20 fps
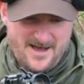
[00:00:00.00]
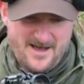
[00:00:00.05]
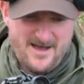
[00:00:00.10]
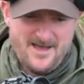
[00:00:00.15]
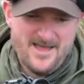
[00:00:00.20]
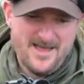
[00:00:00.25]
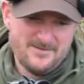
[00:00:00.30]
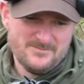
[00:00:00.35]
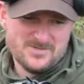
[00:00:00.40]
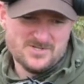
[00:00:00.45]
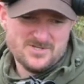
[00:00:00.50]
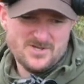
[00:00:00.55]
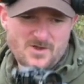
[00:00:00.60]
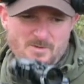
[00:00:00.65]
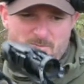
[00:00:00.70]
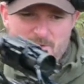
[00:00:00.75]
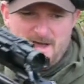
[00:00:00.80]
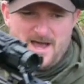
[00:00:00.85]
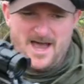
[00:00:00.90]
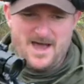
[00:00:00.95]
I am
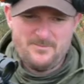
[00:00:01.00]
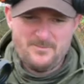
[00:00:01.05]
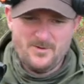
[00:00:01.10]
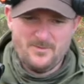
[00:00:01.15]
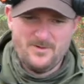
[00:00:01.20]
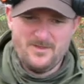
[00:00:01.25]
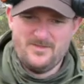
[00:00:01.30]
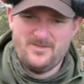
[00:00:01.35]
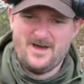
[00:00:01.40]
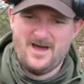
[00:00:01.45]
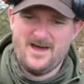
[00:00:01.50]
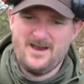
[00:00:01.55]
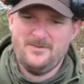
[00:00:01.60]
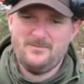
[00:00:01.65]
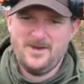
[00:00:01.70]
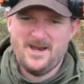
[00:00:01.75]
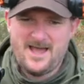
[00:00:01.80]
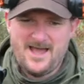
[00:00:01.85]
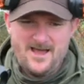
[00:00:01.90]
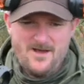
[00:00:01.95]
super happy with that. I
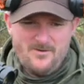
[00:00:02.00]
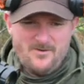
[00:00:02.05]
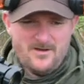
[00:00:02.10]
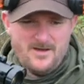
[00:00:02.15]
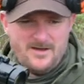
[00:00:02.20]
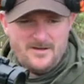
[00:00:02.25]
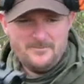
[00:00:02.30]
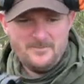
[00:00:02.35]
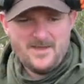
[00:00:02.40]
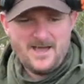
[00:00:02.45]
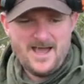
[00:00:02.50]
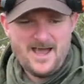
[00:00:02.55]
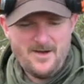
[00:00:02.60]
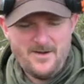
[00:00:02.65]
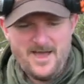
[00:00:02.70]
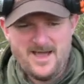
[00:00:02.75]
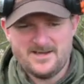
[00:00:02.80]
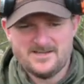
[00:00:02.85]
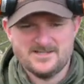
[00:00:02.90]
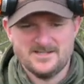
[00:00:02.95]
mean, how
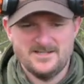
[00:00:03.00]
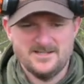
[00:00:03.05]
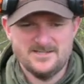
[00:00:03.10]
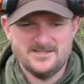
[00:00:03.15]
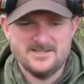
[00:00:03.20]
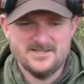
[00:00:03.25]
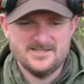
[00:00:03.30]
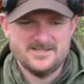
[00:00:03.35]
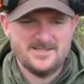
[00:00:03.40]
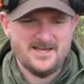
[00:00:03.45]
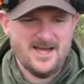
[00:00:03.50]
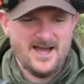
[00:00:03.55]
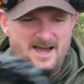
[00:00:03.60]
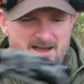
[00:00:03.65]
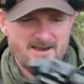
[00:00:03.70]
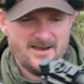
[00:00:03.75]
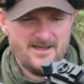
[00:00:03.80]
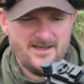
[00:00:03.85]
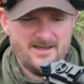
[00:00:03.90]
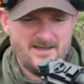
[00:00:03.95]
excellent is
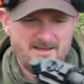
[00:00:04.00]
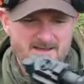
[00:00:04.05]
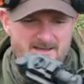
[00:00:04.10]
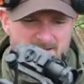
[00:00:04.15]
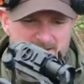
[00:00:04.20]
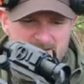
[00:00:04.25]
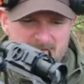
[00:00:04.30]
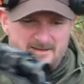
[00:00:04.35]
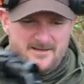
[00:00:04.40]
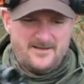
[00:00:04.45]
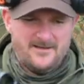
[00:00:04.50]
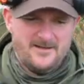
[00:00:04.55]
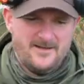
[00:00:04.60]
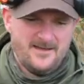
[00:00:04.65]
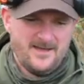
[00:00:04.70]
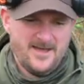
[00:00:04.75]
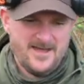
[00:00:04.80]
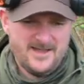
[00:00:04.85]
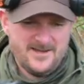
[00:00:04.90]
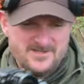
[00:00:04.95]
that?
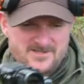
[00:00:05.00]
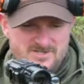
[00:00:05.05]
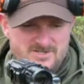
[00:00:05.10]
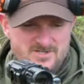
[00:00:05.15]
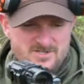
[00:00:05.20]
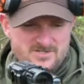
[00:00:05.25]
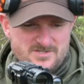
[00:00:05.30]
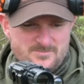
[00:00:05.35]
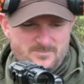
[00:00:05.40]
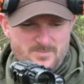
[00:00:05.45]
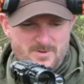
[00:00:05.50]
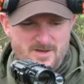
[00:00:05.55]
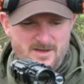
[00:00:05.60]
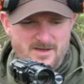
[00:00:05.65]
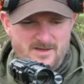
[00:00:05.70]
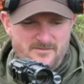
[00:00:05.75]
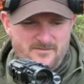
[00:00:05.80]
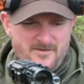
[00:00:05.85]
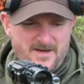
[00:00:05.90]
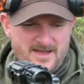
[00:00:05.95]
It's just
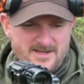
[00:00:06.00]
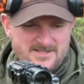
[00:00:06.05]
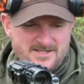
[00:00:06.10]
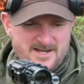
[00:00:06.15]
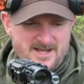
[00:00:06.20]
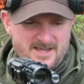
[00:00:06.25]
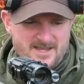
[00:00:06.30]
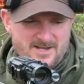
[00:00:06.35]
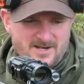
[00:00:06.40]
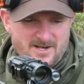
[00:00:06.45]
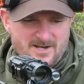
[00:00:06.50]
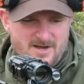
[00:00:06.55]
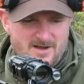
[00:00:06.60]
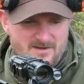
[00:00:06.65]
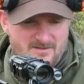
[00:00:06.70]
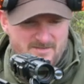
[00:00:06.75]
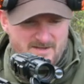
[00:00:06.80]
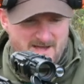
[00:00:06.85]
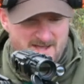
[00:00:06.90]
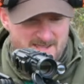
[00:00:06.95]
perfect, and I can
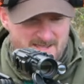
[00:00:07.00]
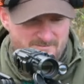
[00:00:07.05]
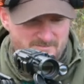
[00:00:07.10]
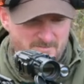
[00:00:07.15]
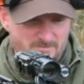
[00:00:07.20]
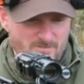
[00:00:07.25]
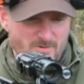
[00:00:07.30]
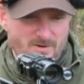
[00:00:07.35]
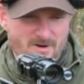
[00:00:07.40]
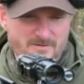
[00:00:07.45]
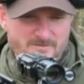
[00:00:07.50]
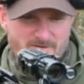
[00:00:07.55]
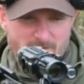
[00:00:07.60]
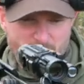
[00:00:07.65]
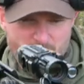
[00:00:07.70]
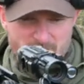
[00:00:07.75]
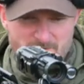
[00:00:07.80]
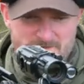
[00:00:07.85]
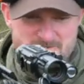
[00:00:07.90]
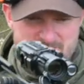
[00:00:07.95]
lock that even more if I
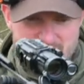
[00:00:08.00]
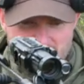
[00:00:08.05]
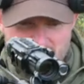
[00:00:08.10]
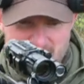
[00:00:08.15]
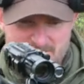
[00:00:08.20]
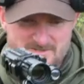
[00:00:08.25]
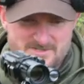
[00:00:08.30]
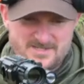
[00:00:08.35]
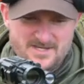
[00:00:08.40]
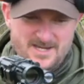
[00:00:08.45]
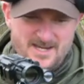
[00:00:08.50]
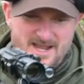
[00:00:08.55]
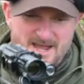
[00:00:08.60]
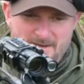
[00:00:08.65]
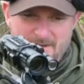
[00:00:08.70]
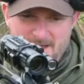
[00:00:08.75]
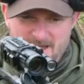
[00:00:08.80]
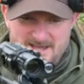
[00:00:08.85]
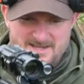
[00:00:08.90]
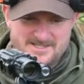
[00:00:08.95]
want to, and you'll see
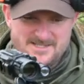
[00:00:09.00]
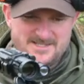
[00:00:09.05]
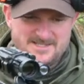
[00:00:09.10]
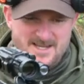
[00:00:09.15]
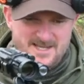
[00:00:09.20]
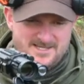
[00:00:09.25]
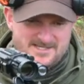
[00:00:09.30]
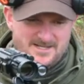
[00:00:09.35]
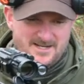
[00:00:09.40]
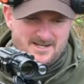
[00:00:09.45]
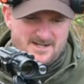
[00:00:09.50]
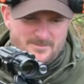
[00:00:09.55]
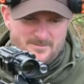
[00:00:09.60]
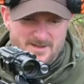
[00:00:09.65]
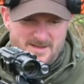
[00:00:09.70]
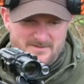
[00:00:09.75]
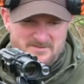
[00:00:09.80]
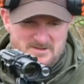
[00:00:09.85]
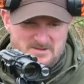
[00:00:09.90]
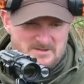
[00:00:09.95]
now it hesitates a little
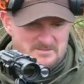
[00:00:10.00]
bit.